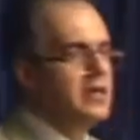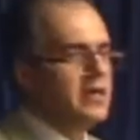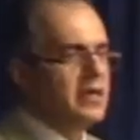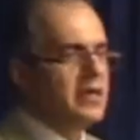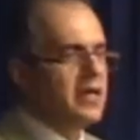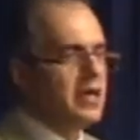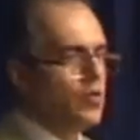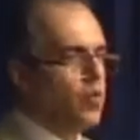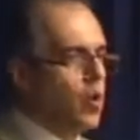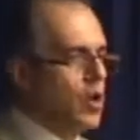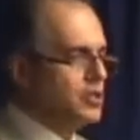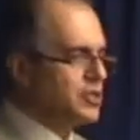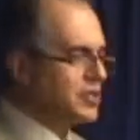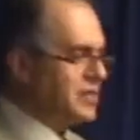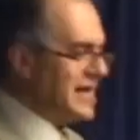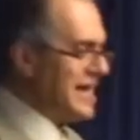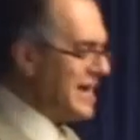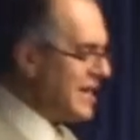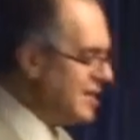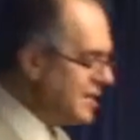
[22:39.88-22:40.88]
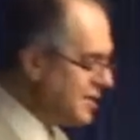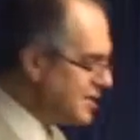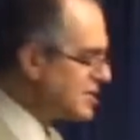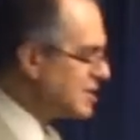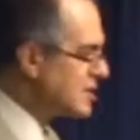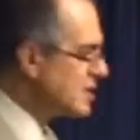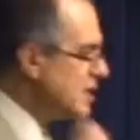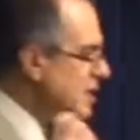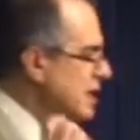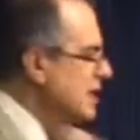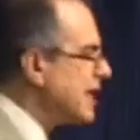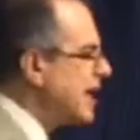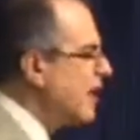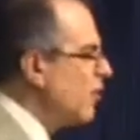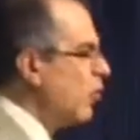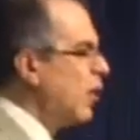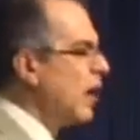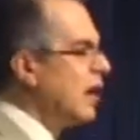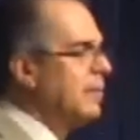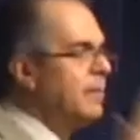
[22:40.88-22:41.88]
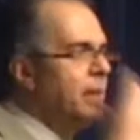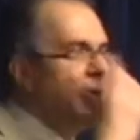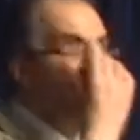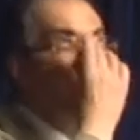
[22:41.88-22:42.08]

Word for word: He was, he is, he will be.